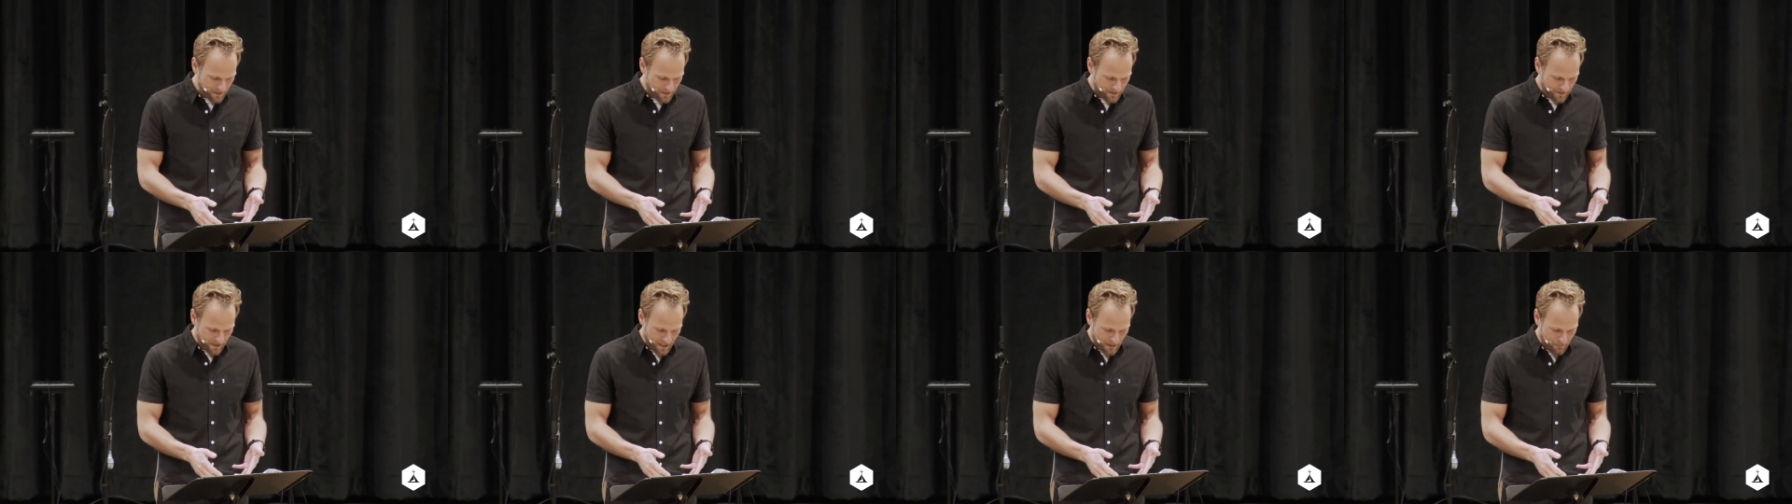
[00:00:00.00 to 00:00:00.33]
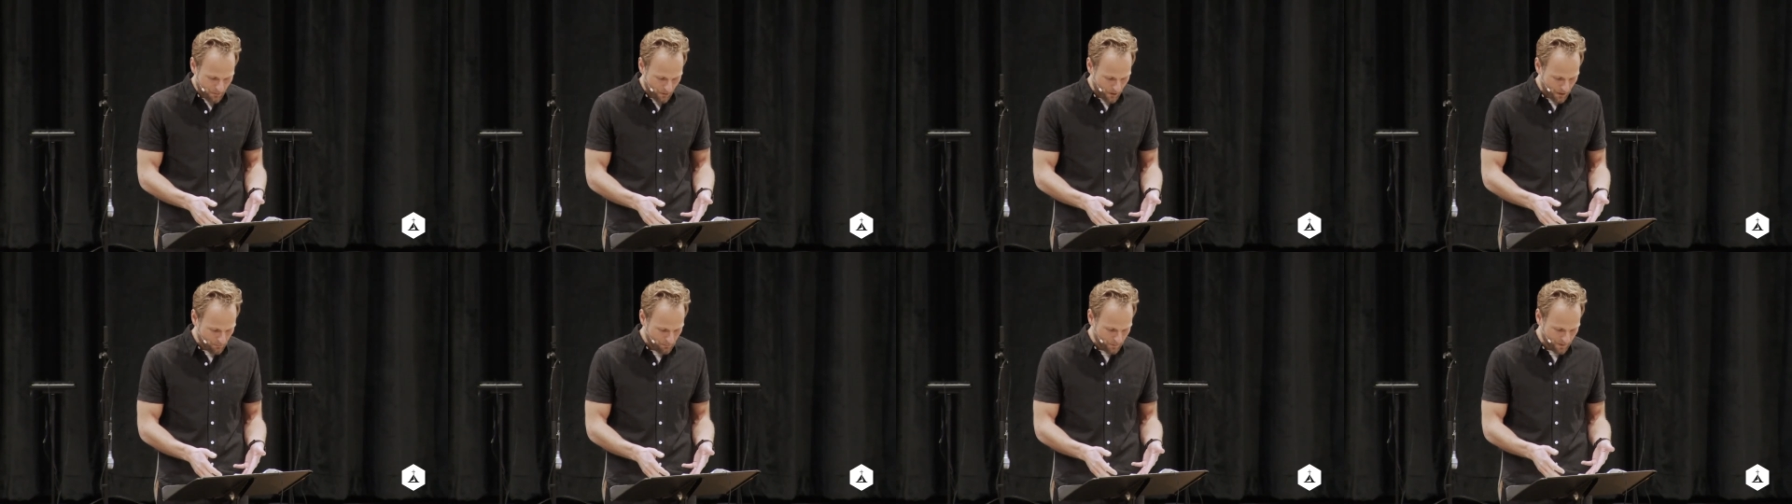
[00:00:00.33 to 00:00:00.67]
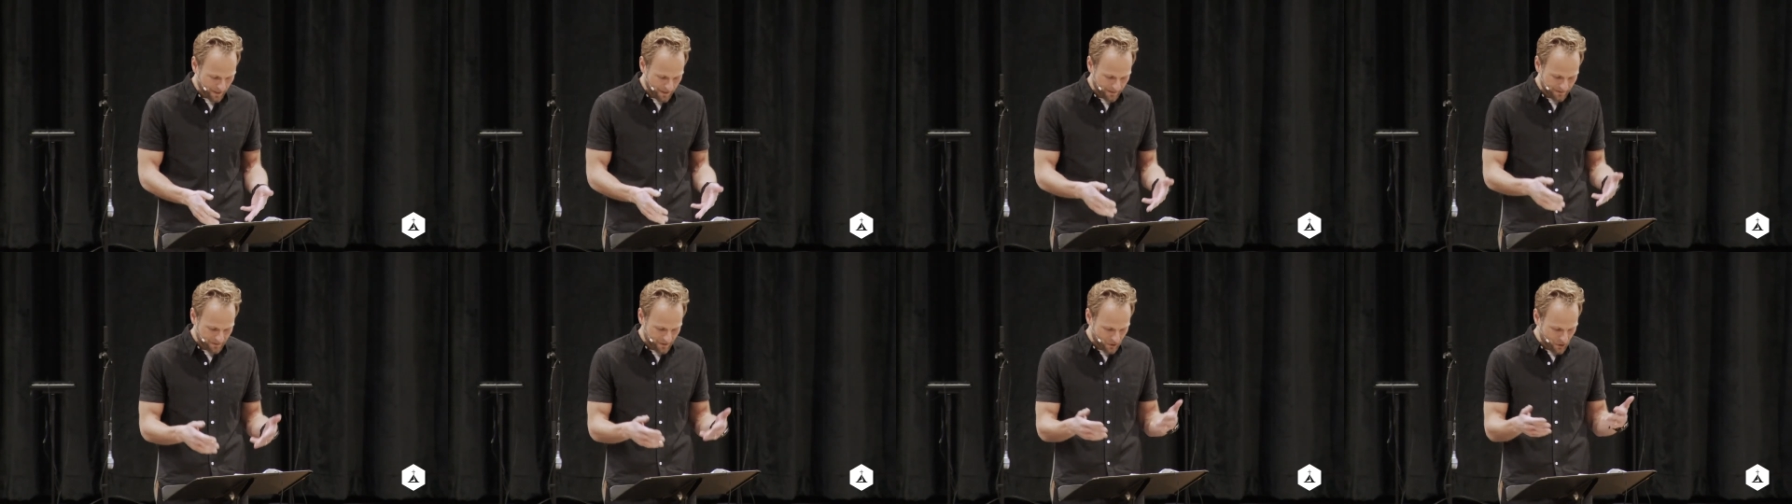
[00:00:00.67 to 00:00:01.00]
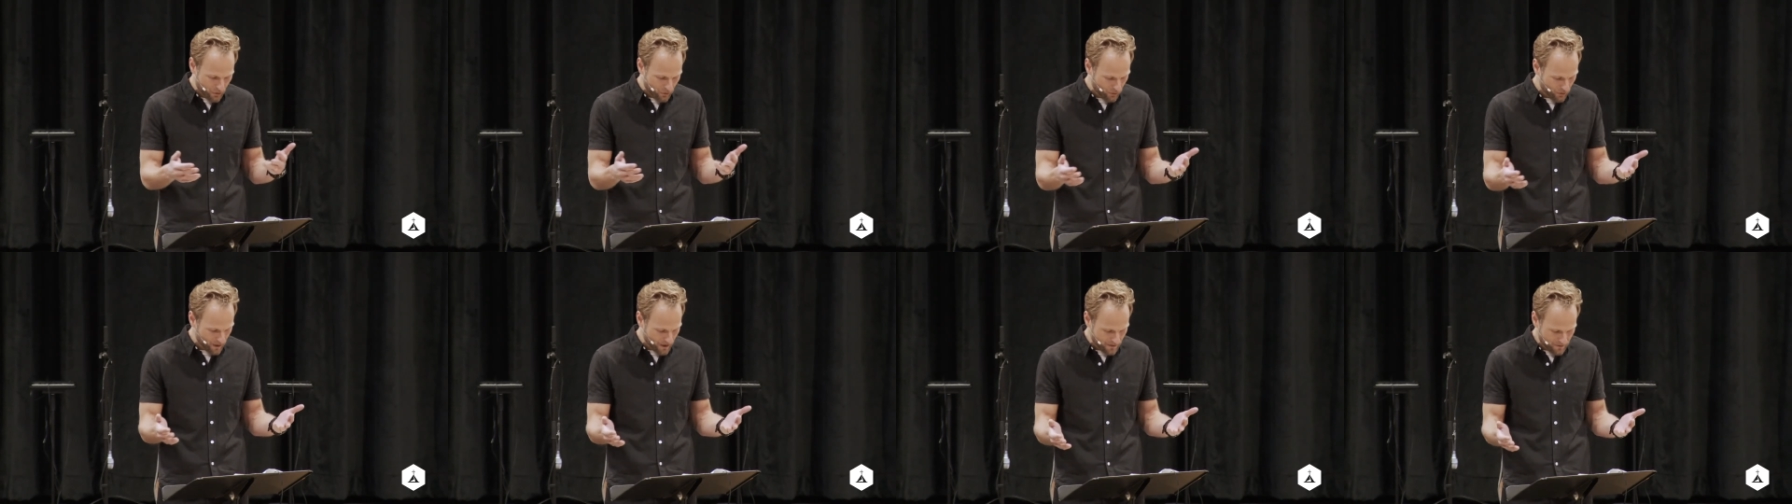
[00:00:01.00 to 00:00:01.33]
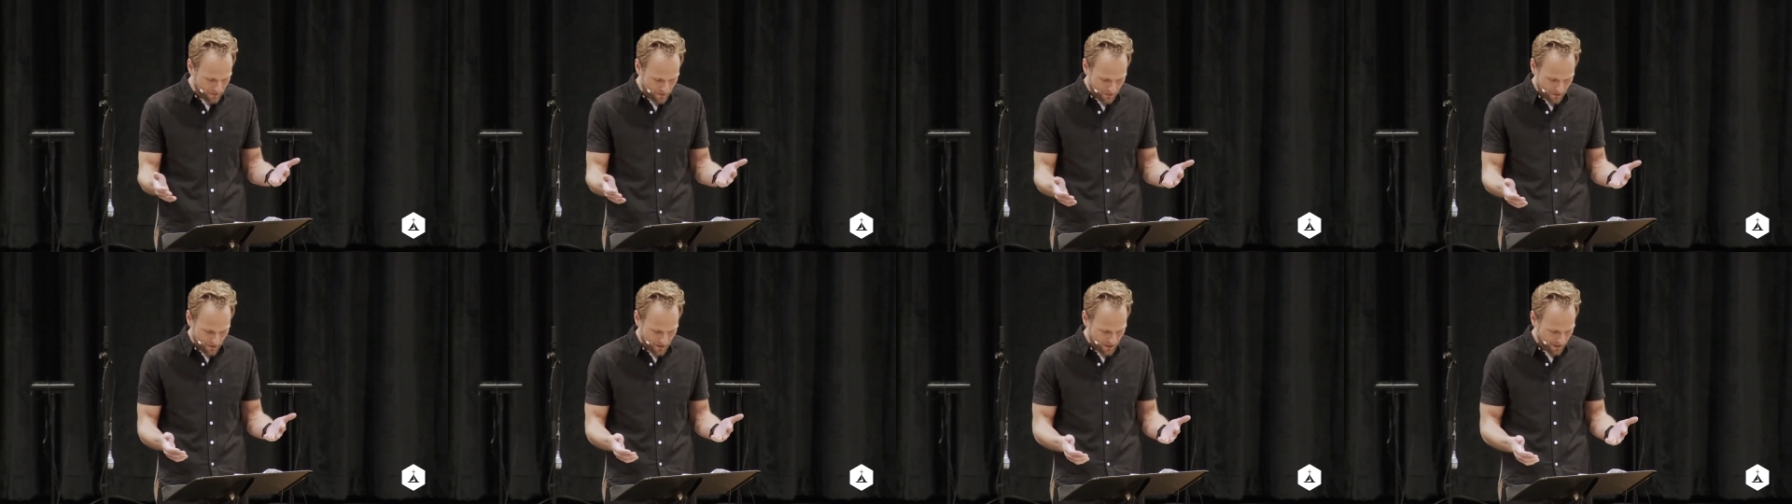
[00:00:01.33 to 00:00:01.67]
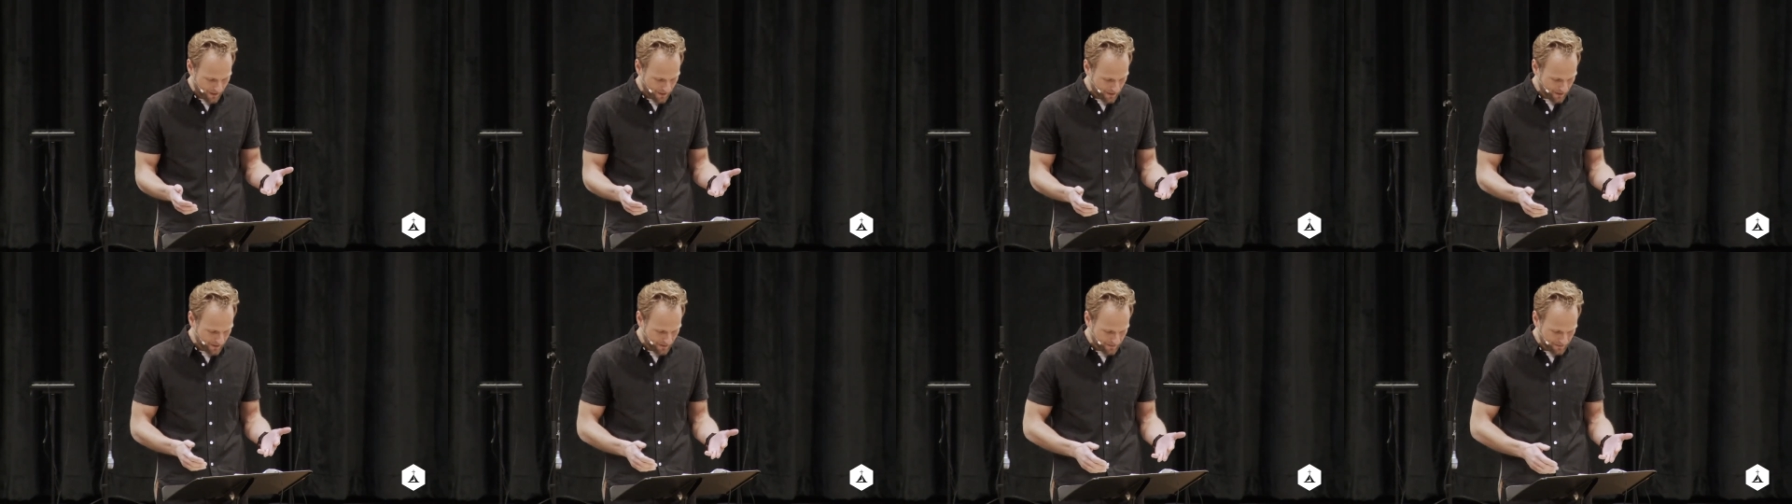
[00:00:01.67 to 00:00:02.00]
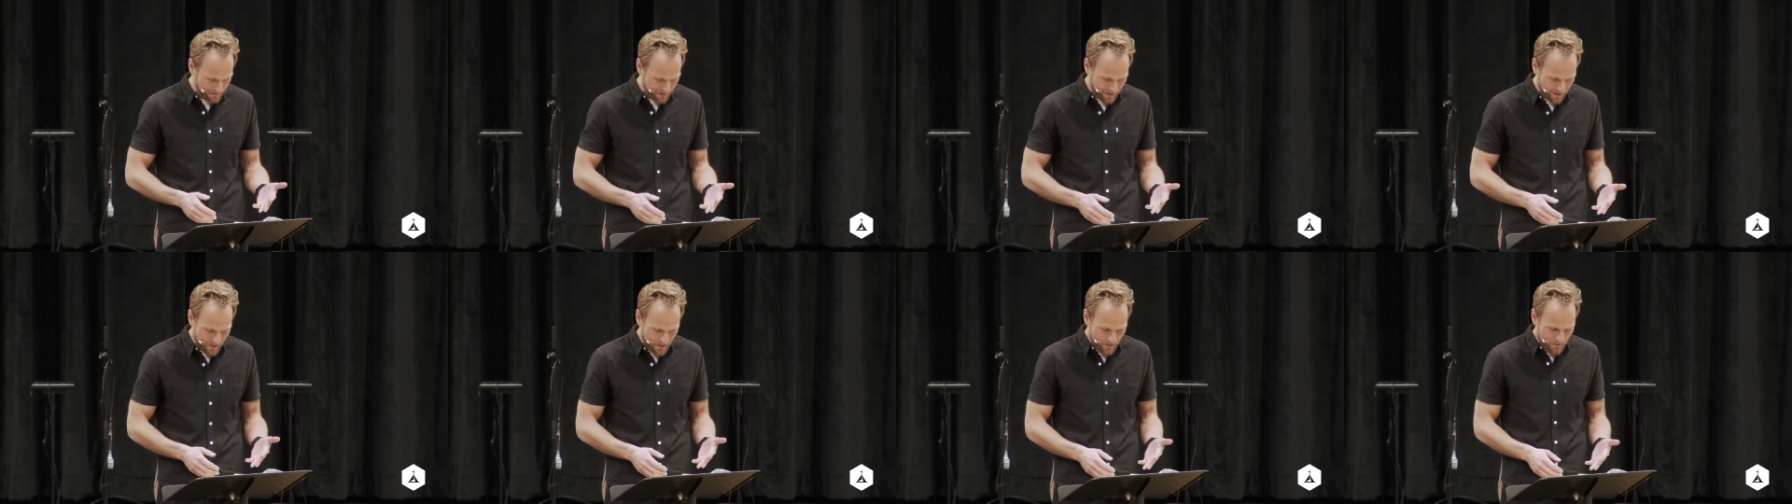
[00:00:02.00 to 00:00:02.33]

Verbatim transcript: seed bearing plants according to their kinds, and